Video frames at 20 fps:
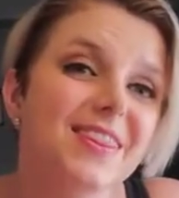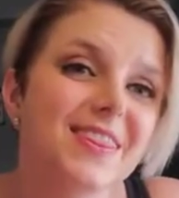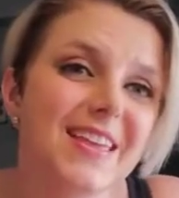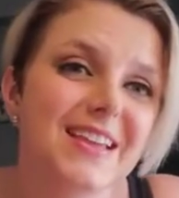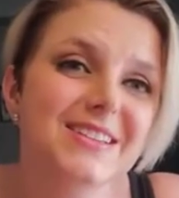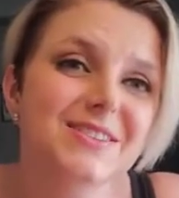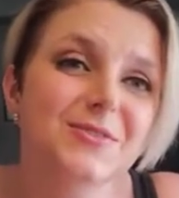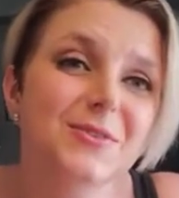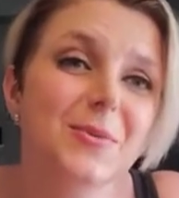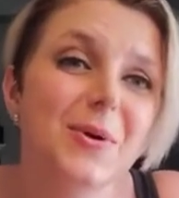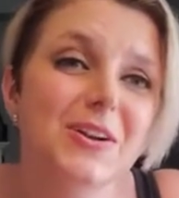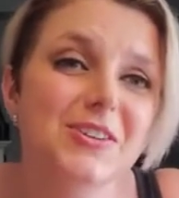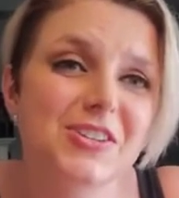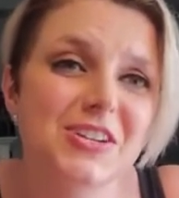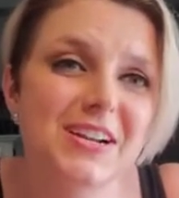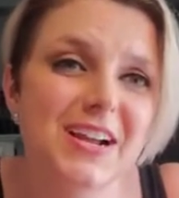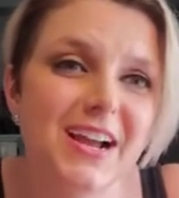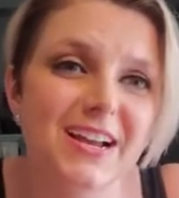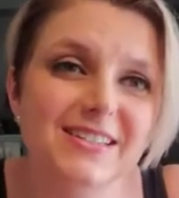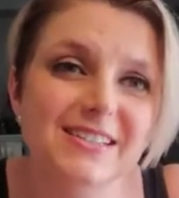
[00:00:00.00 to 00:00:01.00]
Thanks for
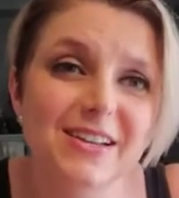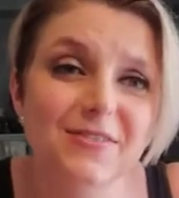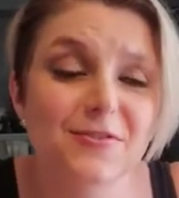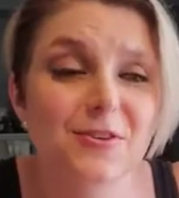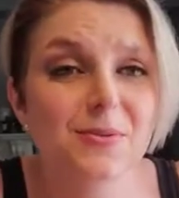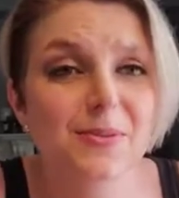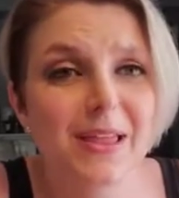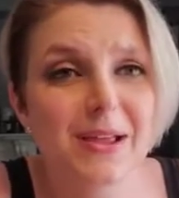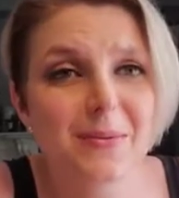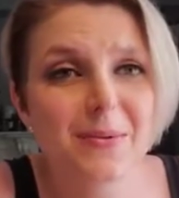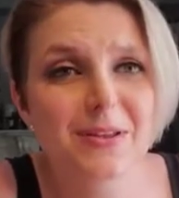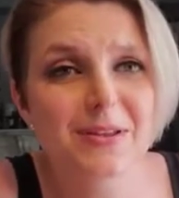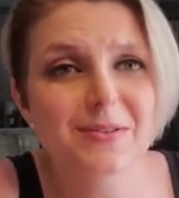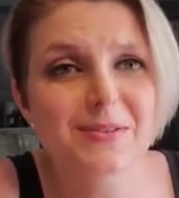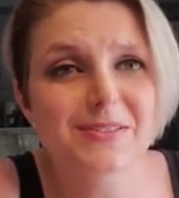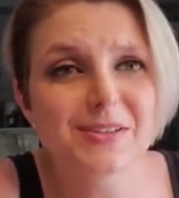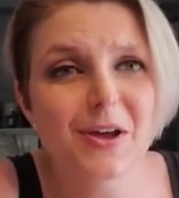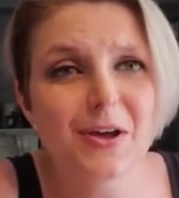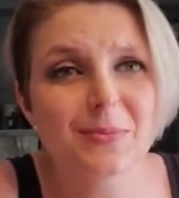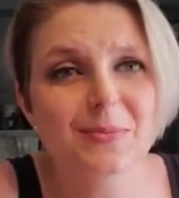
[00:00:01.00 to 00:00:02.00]
watching, guys. If you like what
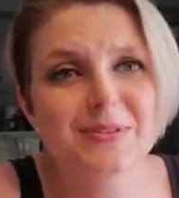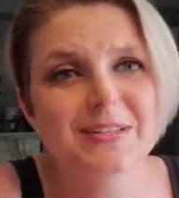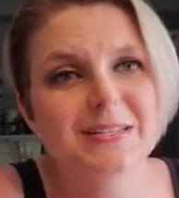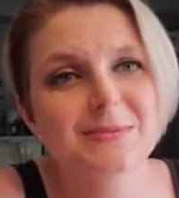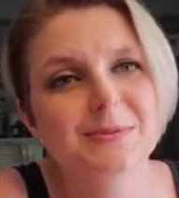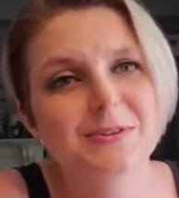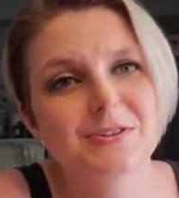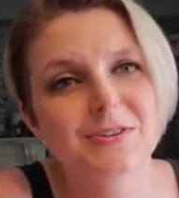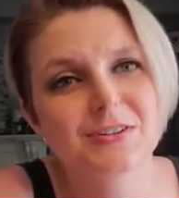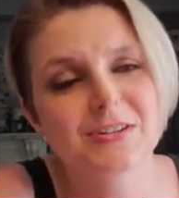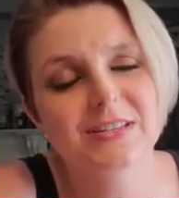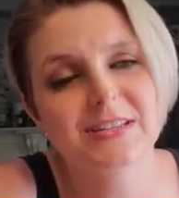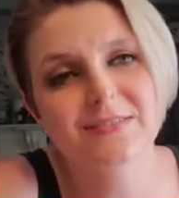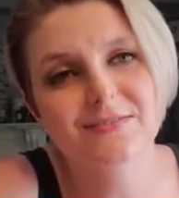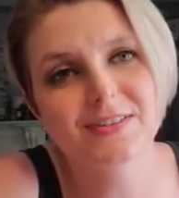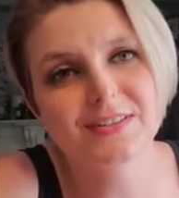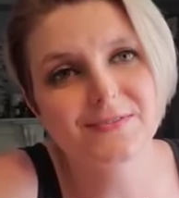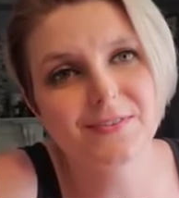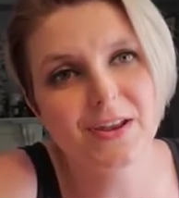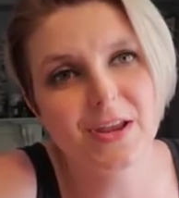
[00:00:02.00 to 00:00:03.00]
you saw, please be sure to
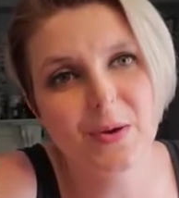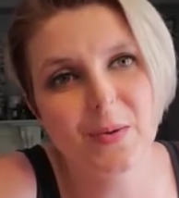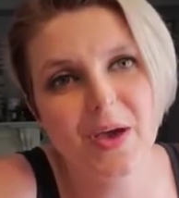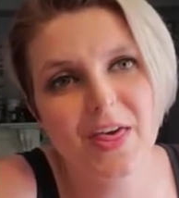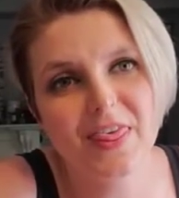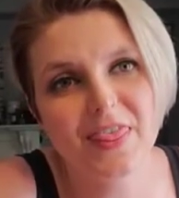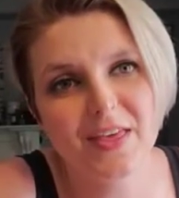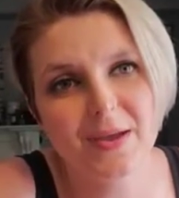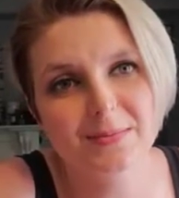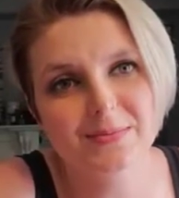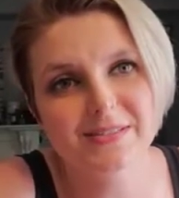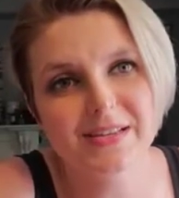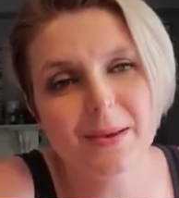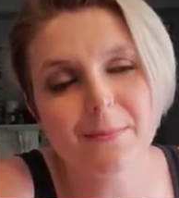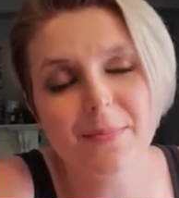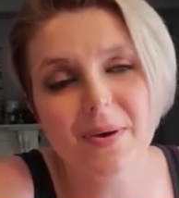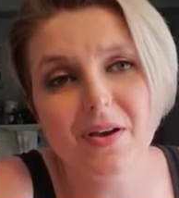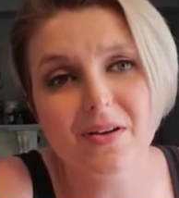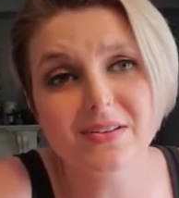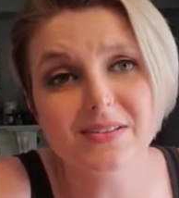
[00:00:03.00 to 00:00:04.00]
leave this video a thumbs
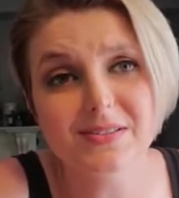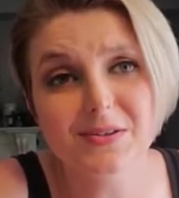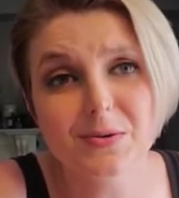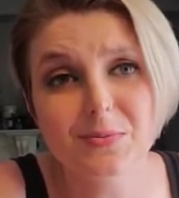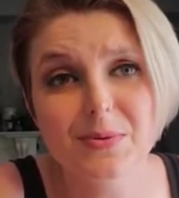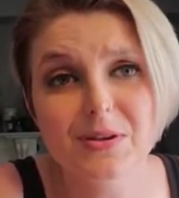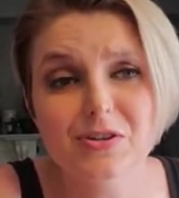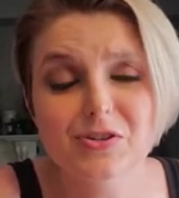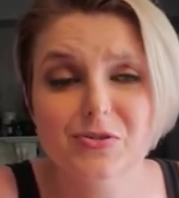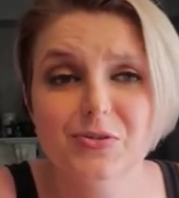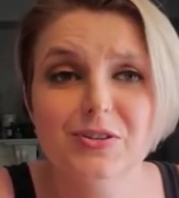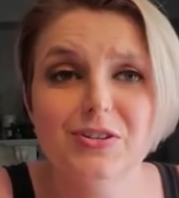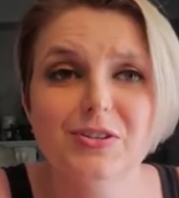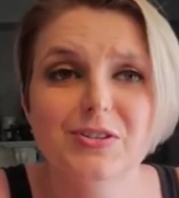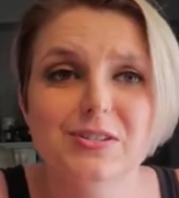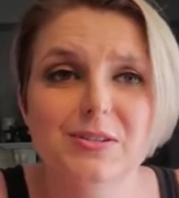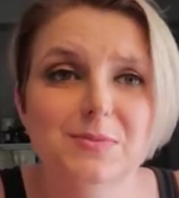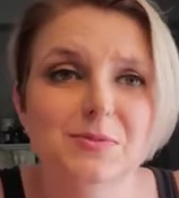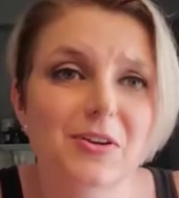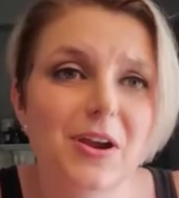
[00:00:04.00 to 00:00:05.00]
up. Also, be sure
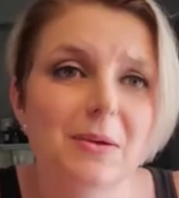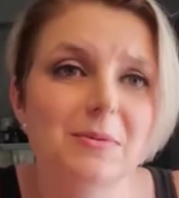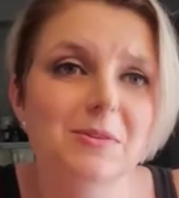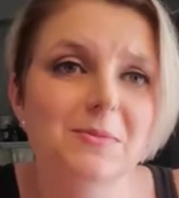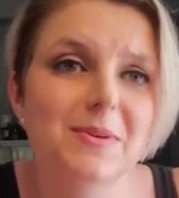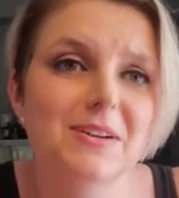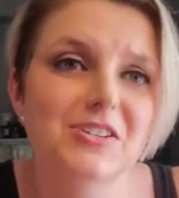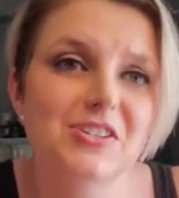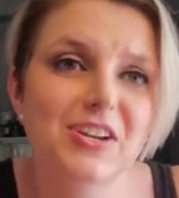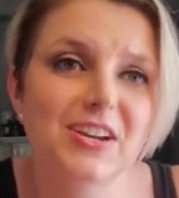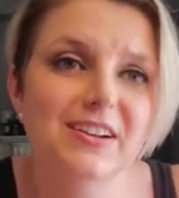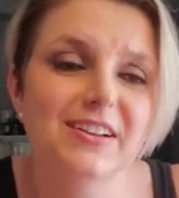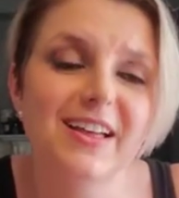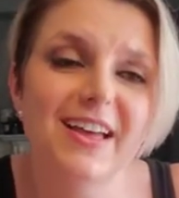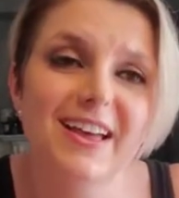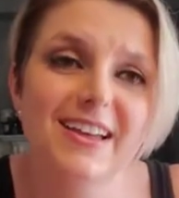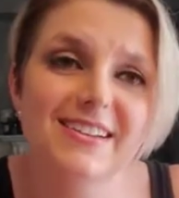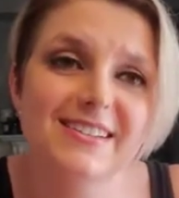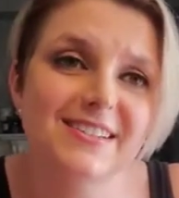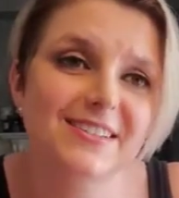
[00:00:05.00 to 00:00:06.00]
to subscribe to my
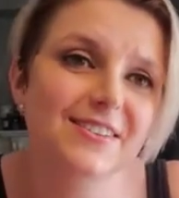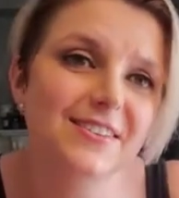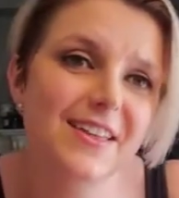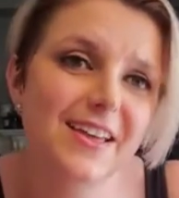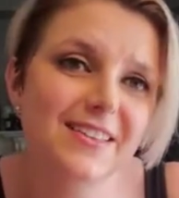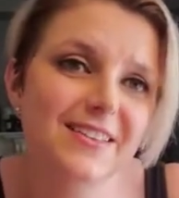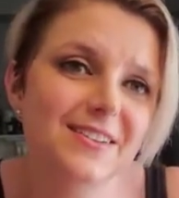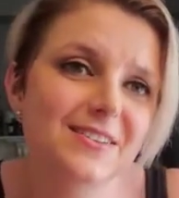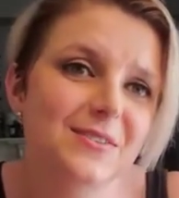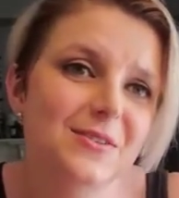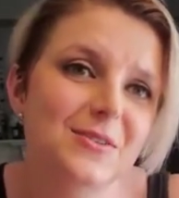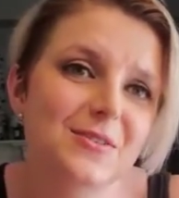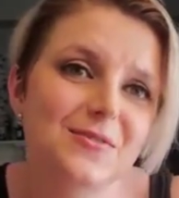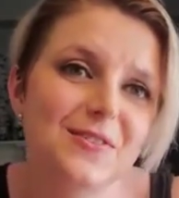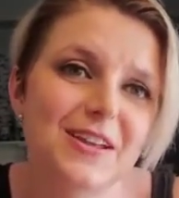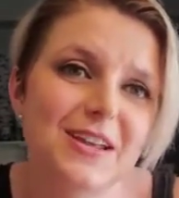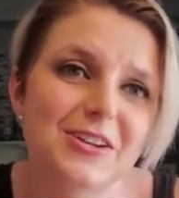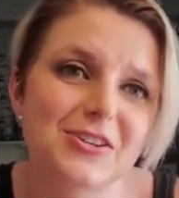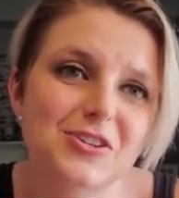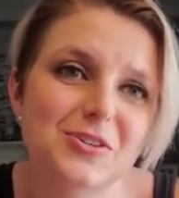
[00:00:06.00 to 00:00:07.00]
channel and tickle that little
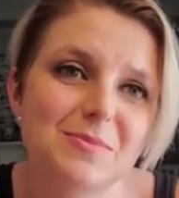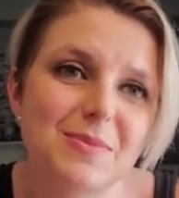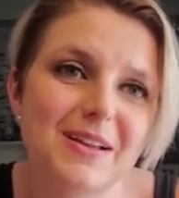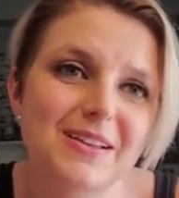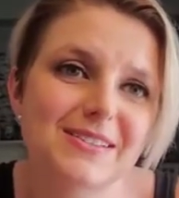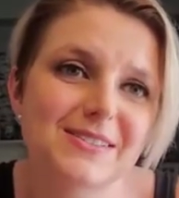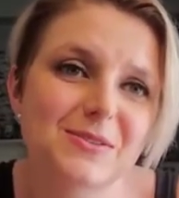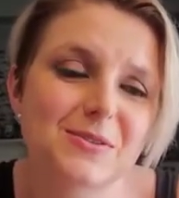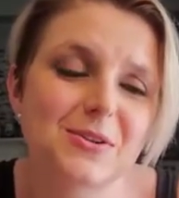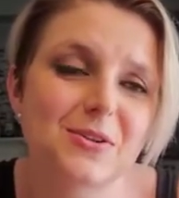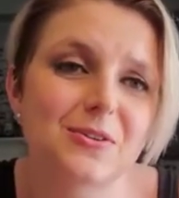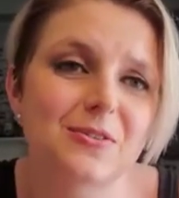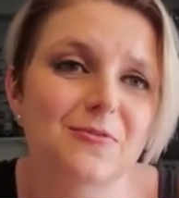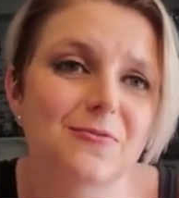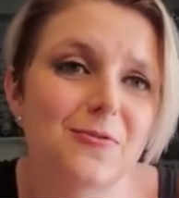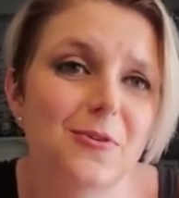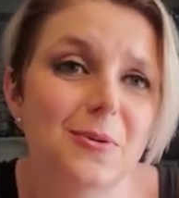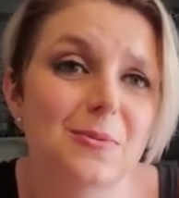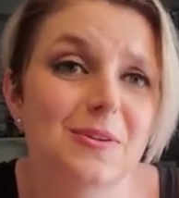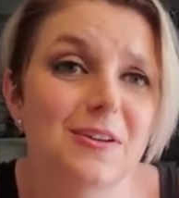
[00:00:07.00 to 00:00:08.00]
notification bell so you're
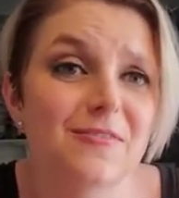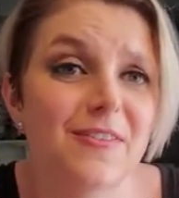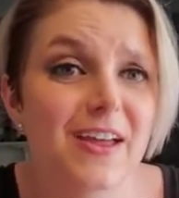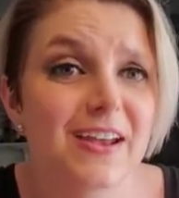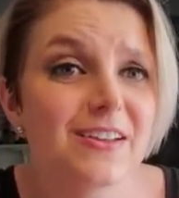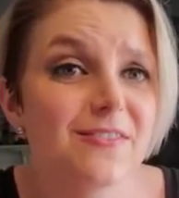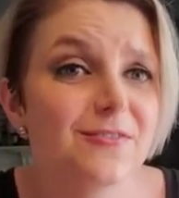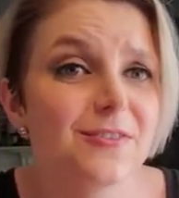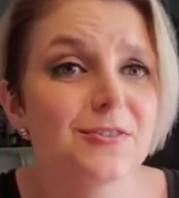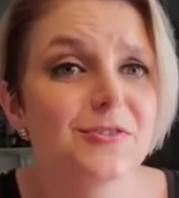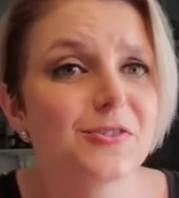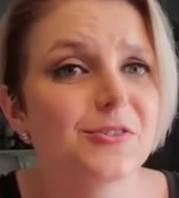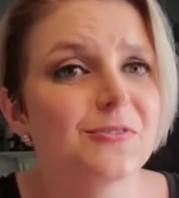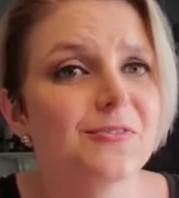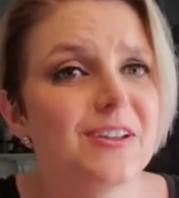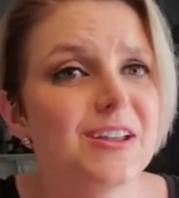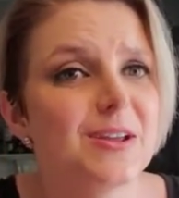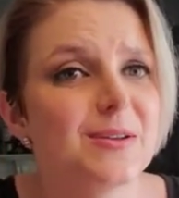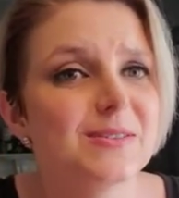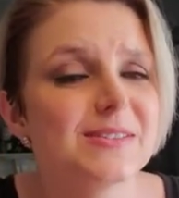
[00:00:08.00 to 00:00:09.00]
informed of any
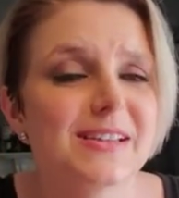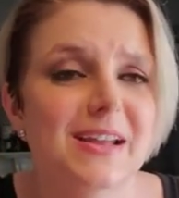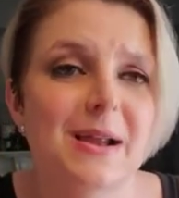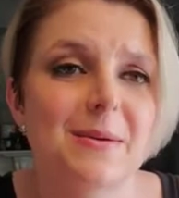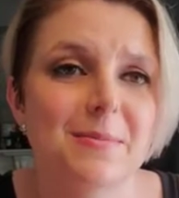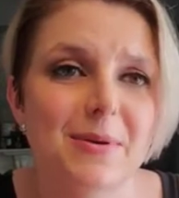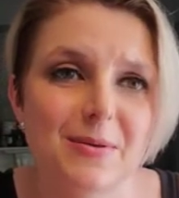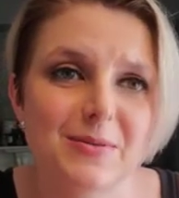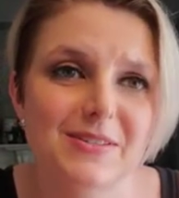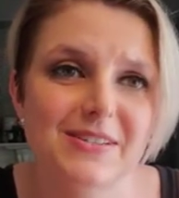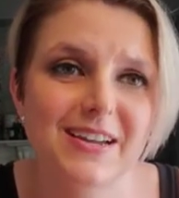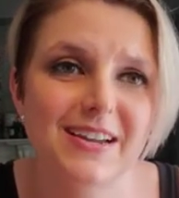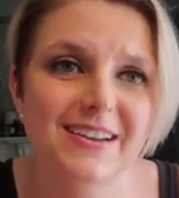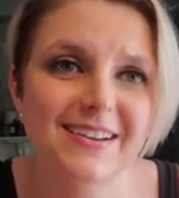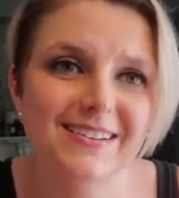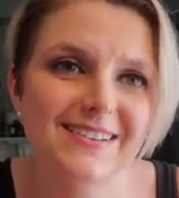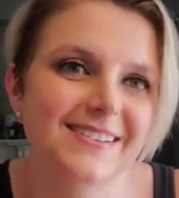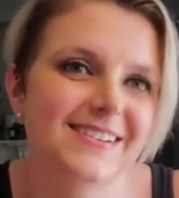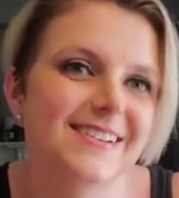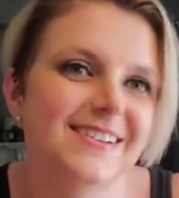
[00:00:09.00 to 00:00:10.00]
future videos that I'm
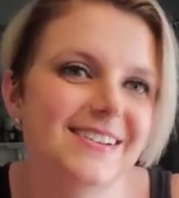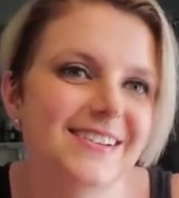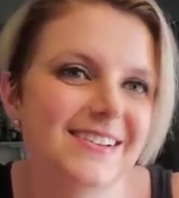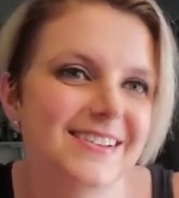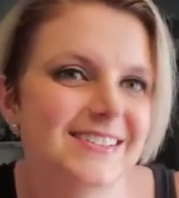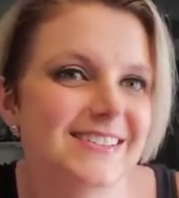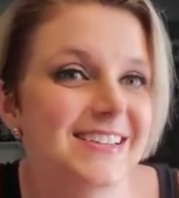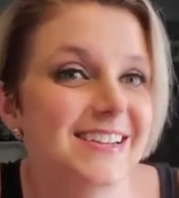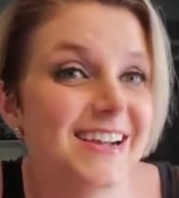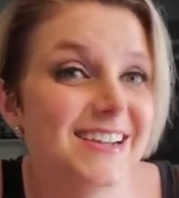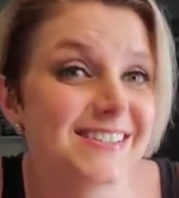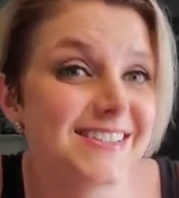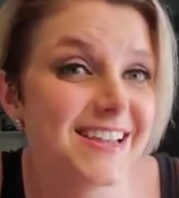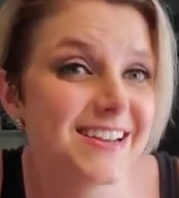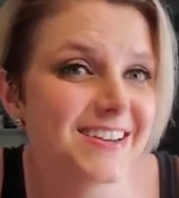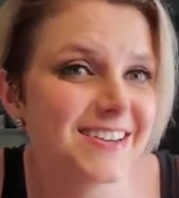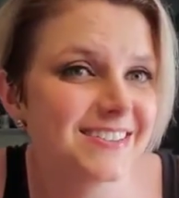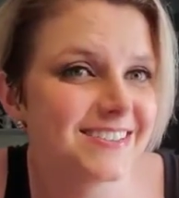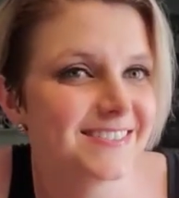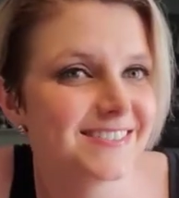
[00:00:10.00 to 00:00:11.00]
posting. See you guys
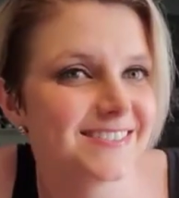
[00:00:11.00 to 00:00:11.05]
later.